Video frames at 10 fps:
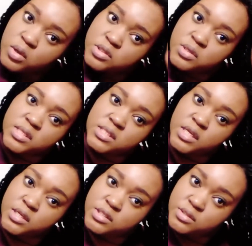I'm going to
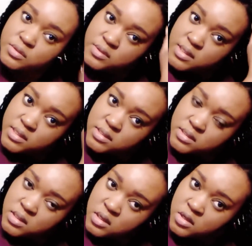continue to do
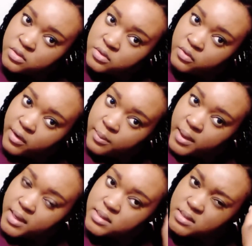this throughout
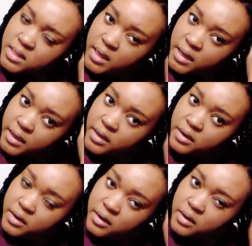my
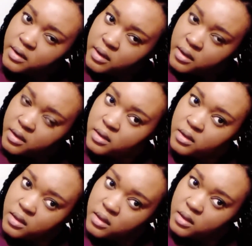entire
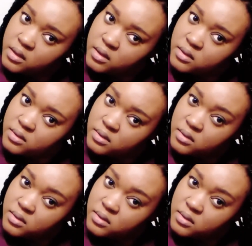head.